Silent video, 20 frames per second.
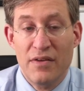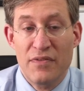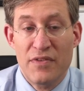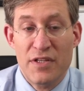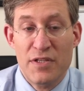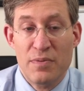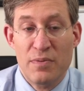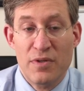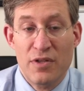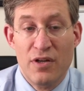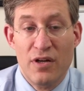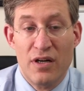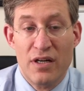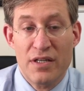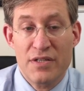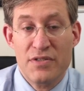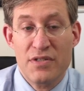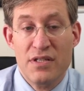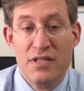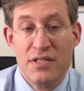This would
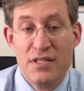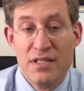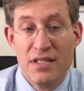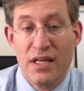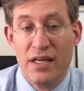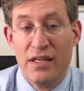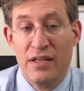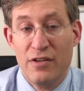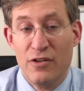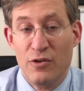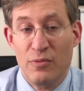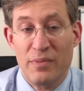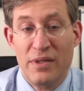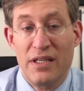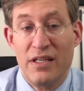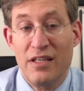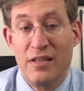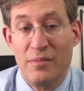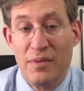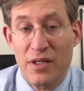cause
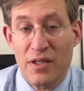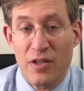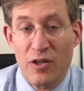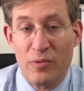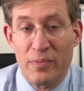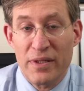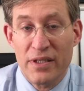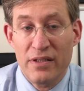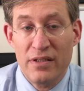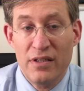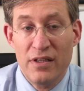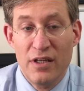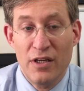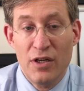cyanomethemoglobin,